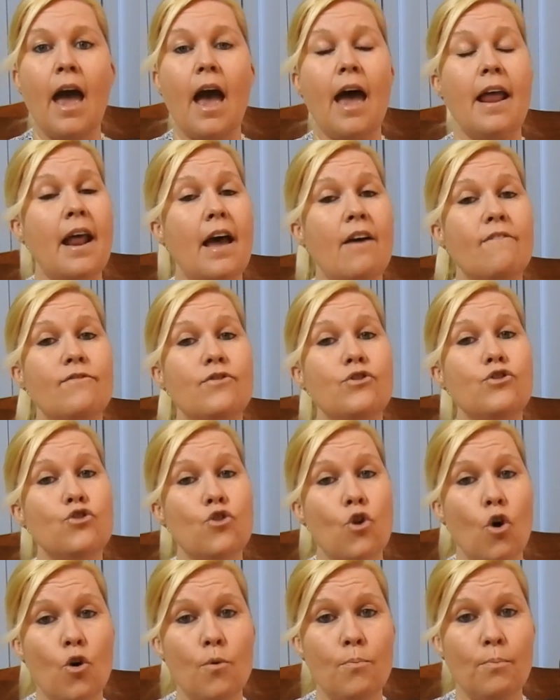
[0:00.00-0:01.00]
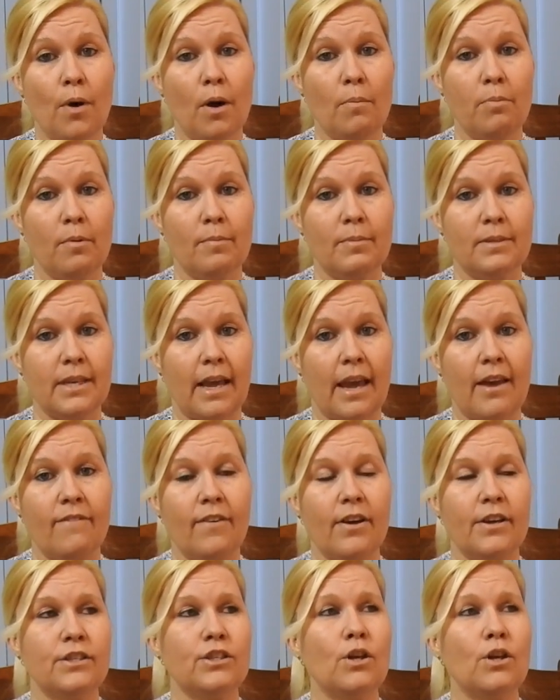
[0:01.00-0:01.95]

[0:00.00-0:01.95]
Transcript: and have no problems ever.